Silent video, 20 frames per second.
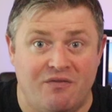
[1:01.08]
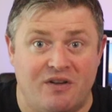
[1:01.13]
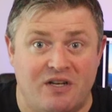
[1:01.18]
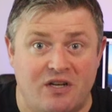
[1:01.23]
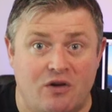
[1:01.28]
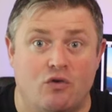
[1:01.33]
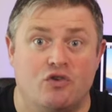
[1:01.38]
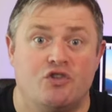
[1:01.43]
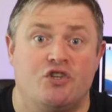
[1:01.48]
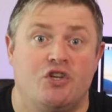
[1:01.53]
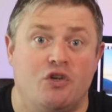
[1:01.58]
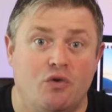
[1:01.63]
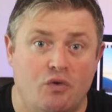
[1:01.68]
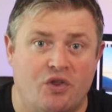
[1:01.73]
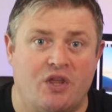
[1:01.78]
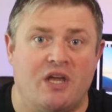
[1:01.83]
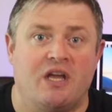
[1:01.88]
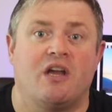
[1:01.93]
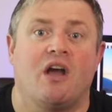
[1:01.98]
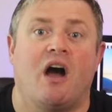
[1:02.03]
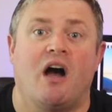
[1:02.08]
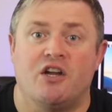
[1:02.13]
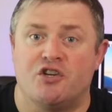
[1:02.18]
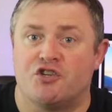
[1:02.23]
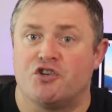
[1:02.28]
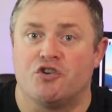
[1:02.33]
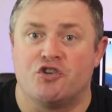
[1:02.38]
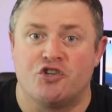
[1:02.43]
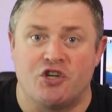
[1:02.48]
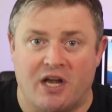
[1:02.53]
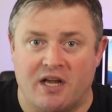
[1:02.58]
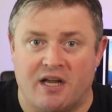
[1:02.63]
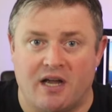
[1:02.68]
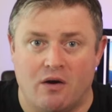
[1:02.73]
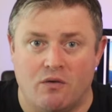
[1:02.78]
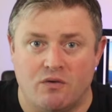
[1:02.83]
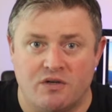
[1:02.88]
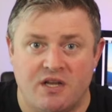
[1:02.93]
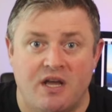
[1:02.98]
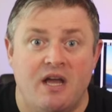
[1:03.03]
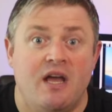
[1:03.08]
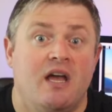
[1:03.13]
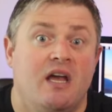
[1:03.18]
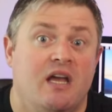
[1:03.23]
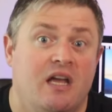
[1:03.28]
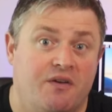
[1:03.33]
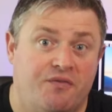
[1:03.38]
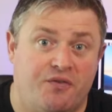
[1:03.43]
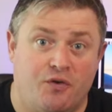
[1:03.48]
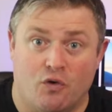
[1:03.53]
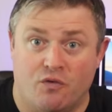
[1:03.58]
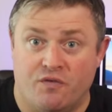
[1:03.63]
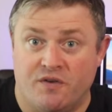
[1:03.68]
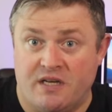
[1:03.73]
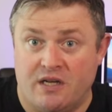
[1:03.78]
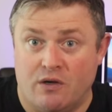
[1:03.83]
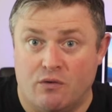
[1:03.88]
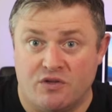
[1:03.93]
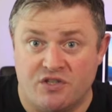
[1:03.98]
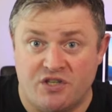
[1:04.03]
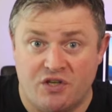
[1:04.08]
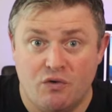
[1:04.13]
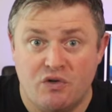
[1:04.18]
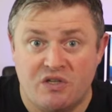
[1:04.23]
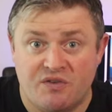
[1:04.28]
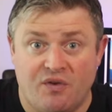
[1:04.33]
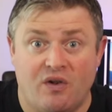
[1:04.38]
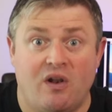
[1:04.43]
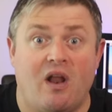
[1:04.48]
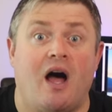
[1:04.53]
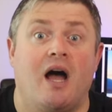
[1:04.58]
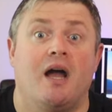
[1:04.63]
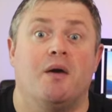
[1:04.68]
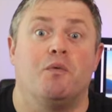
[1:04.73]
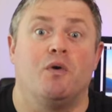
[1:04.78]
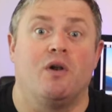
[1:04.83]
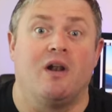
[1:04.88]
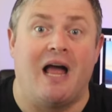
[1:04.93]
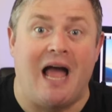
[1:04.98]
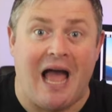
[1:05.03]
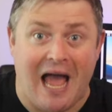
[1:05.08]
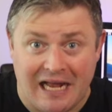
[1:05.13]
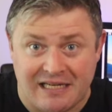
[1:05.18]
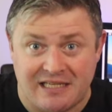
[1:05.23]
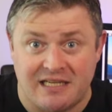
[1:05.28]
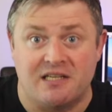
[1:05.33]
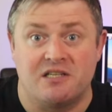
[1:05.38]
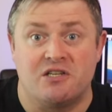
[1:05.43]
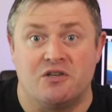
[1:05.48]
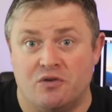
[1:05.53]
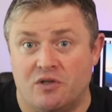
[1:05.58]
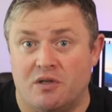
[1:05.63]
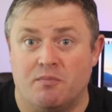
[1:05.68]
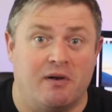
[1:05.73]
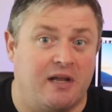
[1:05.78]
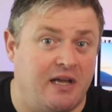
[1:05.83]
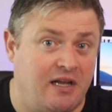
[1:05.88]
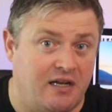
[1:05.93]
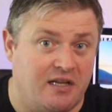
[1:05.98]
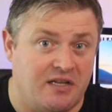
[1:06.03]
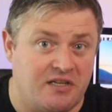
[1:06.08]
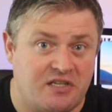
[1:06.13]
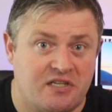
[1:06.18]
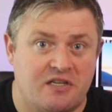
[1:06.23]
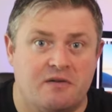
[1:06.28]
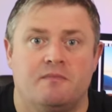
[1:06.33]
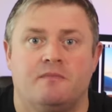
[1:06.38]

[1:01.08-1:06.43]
videos you think I should check out. If your video is useful, I will add it to the playlist.